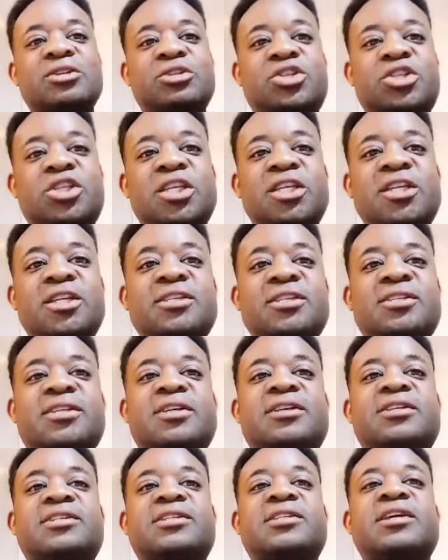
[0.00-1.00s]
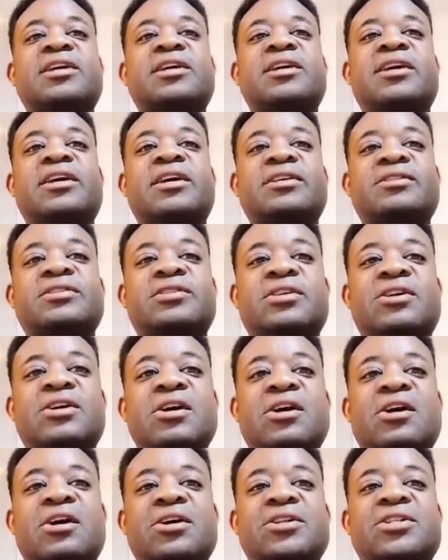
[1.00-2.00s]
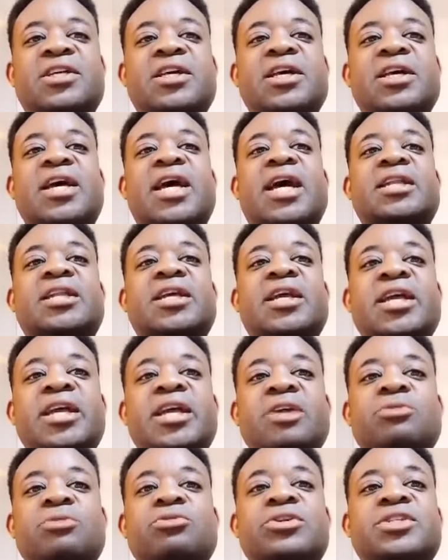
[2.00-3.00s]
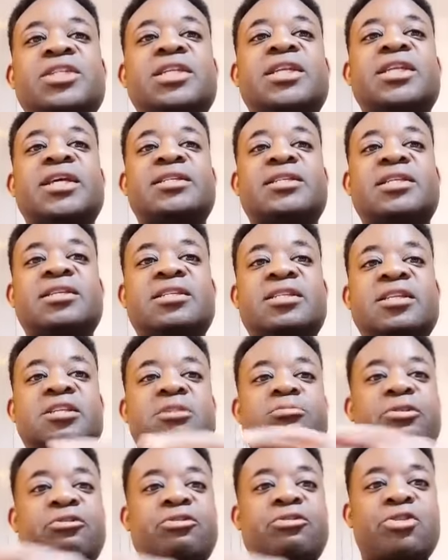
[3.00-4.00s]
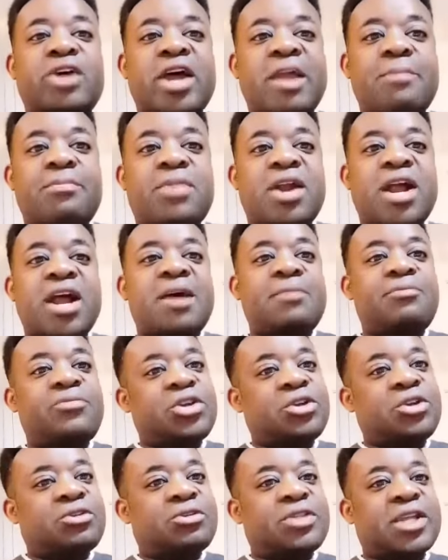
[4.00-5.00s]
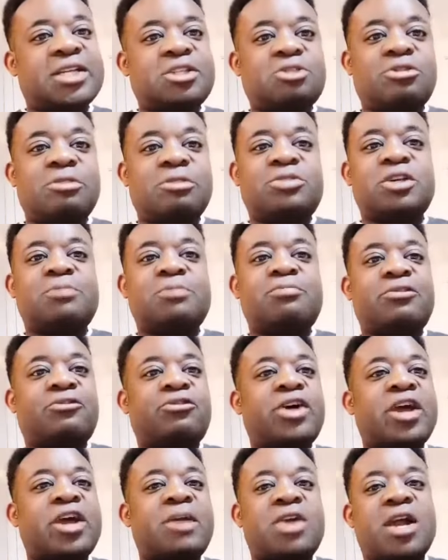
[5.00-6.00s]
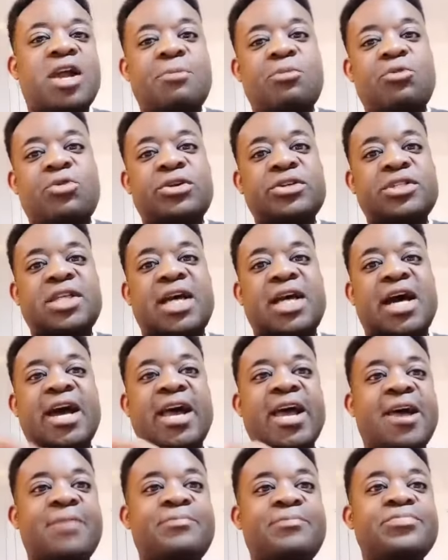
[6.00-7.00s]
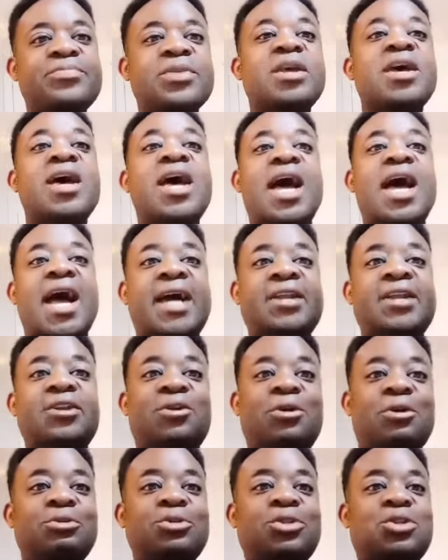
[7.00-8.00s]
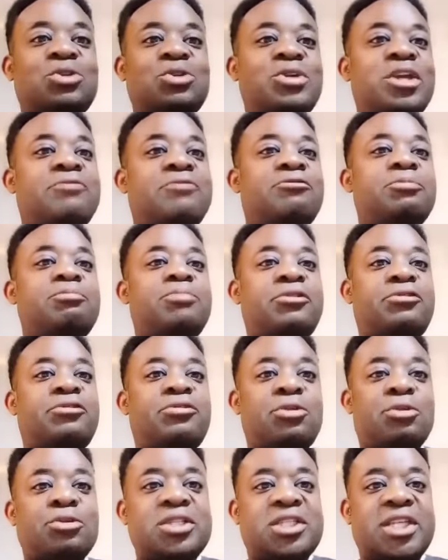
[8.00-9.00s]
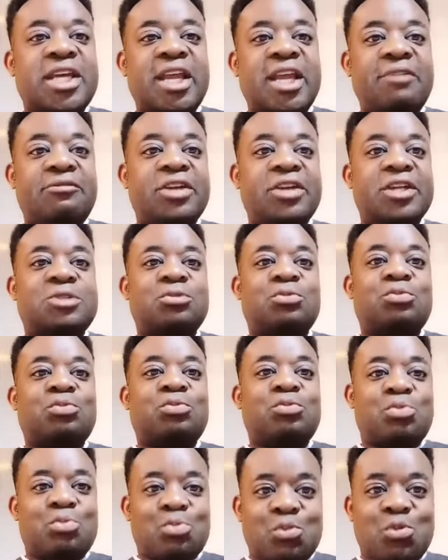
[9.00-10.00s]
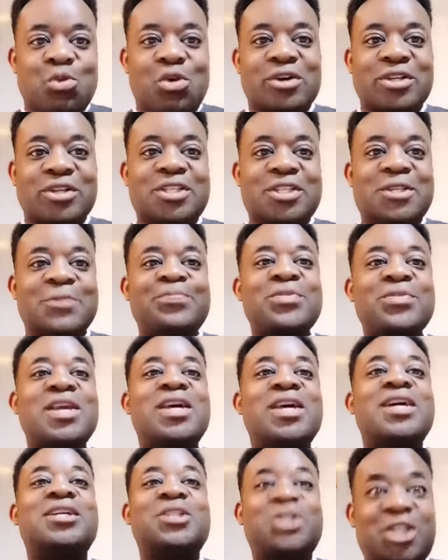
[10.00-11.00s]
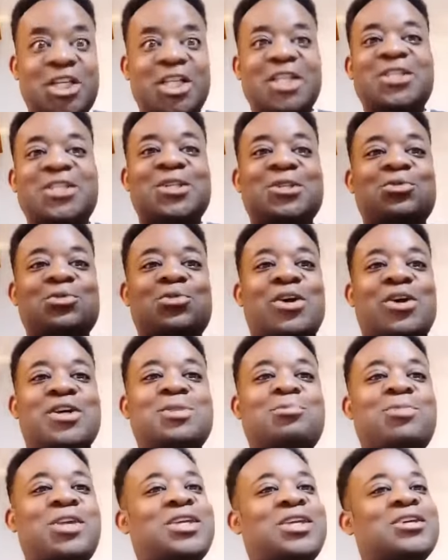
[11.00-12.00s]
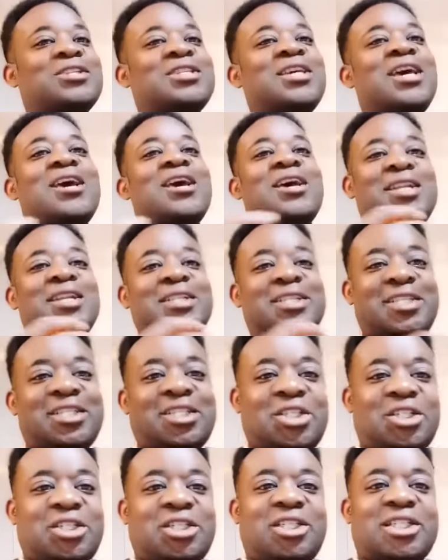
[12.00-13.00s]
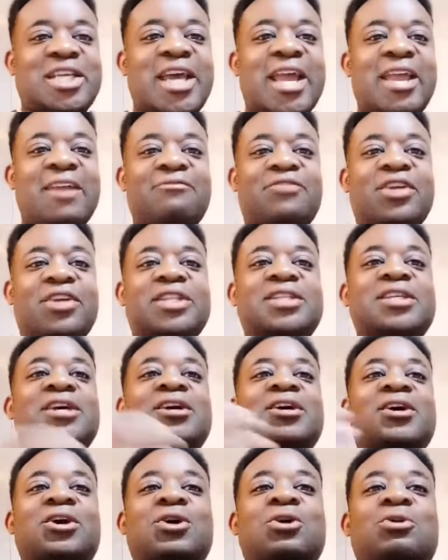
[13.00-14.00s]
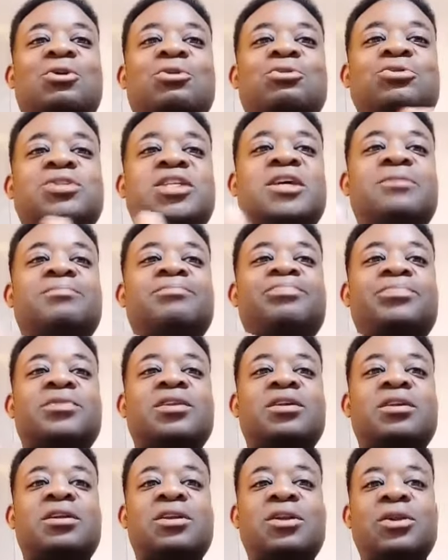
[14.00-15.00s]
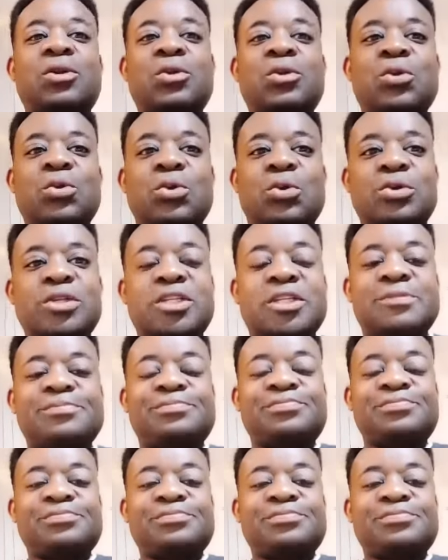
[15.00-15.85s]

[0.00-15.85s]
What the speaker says: Jesus is God, and he was in existence before Abraham. You know that scripture, before Abraham was, I am. And also, even before David was, Jesus was, because David called him Lord.